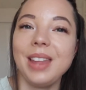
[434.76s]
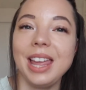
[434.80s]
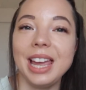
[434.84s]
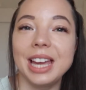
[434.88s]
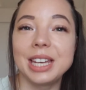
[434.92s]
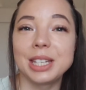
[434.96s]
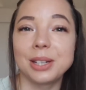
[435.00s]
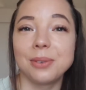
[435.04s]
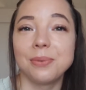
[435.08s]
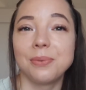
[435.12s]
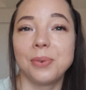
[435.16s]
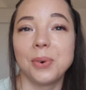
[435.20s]

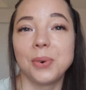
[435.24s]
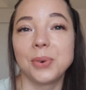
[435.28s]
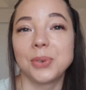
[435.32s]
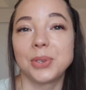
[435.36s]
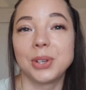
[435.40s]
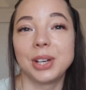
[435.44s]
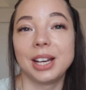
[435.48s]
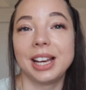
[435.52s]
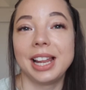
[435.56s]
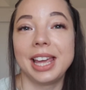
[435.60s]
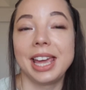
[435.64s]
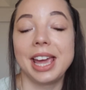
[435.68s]
And
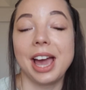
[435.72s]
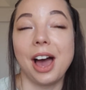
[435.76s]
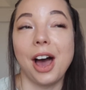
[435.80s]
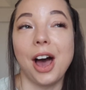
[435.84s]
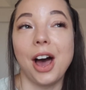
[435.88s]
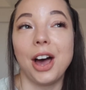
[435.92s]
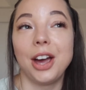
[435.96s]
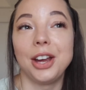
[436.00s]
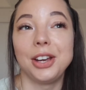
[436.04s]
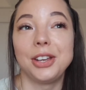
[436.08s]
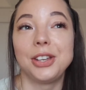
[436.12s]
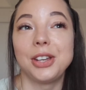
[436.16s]
unfortunately,
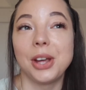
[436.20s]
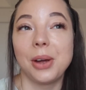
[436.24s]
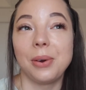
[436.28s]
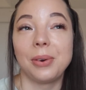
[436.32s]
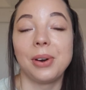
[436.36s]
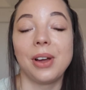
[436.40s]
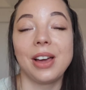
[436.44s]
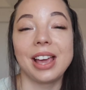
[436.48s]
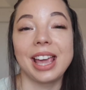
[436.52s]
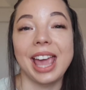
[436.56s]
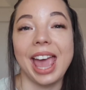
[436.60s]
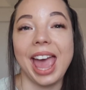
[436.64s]
I
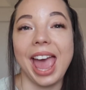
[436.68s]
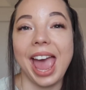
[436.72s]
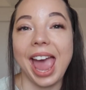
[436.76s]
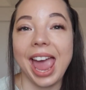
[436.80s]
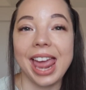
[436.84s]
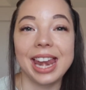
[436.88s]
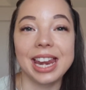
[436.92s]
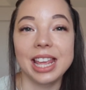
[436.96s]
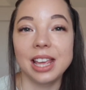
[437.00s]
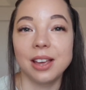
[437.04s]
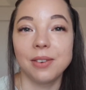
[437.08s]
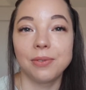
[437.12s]
don't like
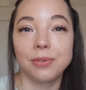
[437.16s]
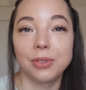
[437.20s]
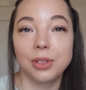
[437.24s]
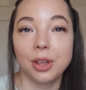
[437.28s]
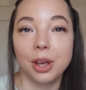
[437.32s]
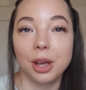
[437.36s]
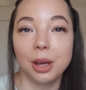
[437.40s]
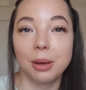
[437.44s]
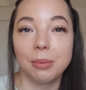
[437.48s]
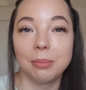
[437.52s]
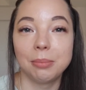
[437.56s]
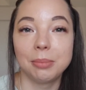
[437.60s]
any of
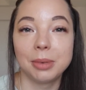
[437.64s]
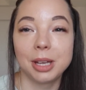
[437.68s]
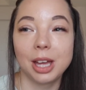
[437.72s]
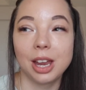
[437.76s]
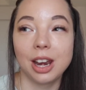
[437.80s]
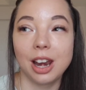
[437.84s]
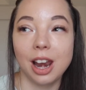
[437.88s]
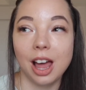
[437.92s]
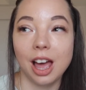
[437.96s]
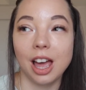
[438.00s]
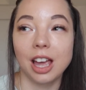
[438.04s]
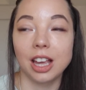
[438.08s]
them.
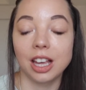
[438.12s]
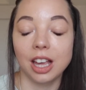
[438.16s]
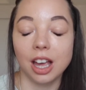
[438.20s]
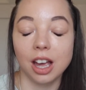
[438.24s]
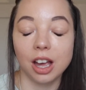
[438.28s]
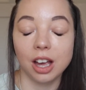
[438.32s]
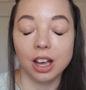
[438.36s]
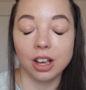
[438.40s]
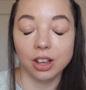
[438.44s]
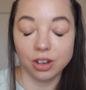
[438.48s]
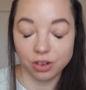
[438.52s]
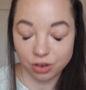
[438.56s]
Like,
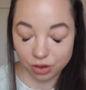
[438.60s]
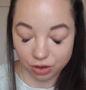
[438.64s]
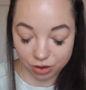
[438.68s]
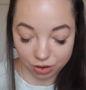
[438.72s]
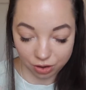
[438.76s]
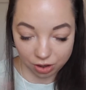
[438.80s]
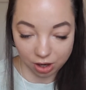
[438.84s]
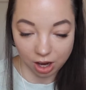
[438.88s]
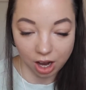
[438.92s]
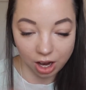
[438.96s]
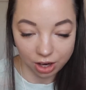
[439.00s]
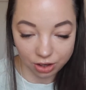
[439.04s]

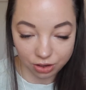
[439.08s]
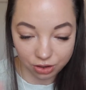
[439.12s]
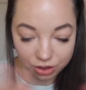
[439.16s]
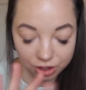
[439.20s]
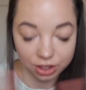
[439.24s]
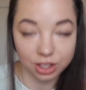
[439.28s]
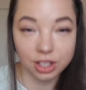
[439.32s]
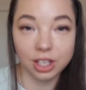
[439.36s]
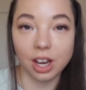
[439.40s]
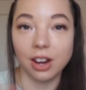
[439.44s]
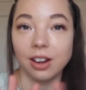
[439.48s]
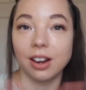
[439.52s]
I
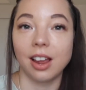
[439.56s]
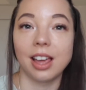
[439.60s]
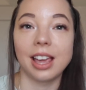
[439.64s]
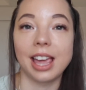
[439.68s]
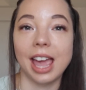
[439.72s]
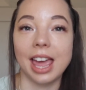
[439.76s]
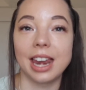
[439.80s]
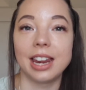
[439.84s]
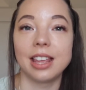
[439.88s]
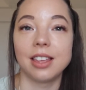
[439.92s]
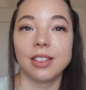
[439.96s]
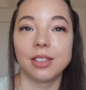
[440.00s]
just don't
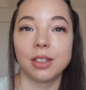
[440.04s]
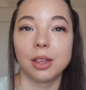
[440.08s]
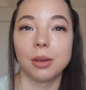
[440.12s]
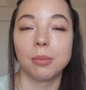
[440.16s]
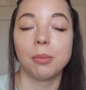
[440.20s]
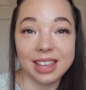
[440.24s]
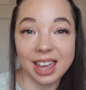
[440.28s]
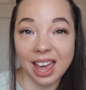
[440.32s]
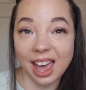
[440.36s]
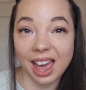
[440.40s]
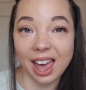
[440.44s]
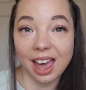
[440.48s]
like any of them.
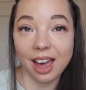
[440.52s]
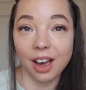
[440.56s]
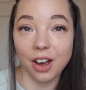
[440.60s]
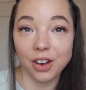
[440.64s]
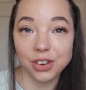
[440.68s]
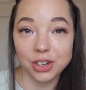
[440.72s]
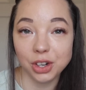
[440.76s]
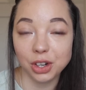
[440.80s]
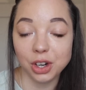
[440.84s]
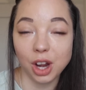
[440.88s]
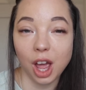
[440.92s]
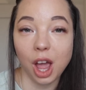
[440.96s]
Yeah, I
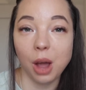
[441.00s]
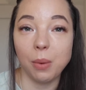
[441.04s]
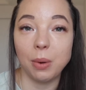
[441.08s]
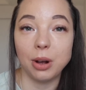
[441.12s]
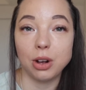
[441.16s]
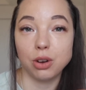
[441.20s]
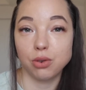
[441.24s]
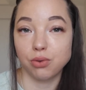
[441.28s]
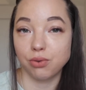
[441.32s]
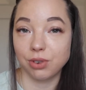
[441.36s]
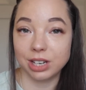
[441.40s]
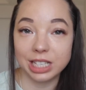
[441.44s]
don't know, a
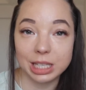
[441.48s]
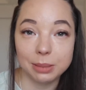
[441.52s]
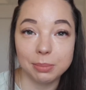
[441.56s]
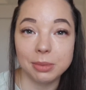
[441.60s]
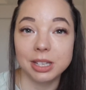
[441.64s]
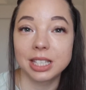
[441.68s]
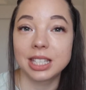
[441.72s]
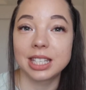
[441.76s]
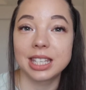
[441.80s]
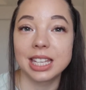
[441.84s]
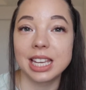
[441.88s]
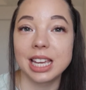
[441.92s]

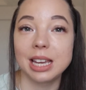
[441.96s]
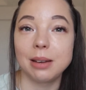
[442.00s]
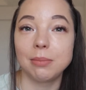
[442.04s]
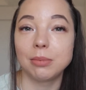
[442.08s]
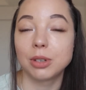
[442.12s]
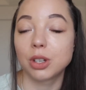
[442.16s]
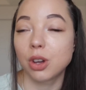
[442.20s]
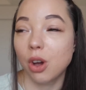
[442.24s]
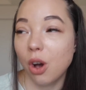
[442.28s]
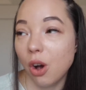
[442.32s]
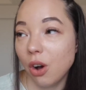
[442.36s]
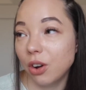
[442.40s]
Christmas
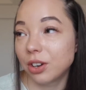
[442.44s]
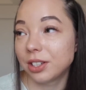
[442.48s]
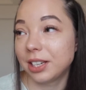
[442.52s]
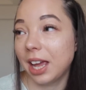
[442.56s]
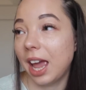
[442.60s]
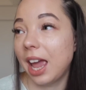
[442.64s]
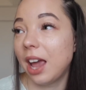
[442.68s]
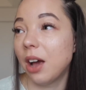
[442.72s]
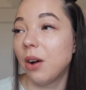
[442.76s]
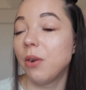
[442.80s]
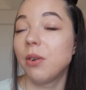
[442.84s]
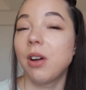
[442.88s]
themed
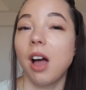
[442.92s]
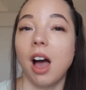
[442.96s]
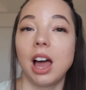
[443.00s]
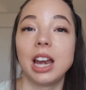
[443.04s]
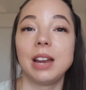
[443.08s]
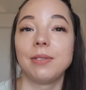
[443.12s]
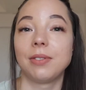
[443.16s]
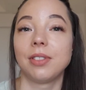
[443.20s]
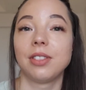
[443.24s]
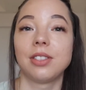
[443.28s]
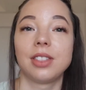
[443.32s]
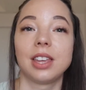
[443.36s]
cocktail?
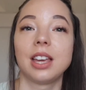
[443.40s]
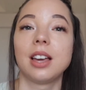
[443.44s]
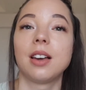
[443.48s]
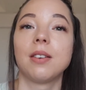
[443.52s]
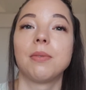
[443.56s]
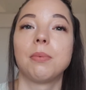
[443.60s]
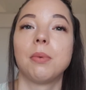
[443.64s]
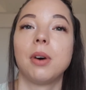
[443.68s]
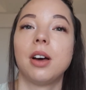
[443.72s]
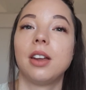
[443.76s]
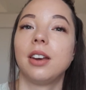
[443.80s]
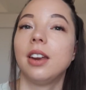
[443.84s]
Can't even think
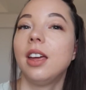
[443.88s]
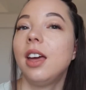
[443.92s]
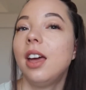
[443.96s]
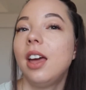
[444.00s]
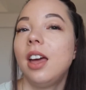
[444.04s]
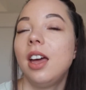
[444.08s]
of one.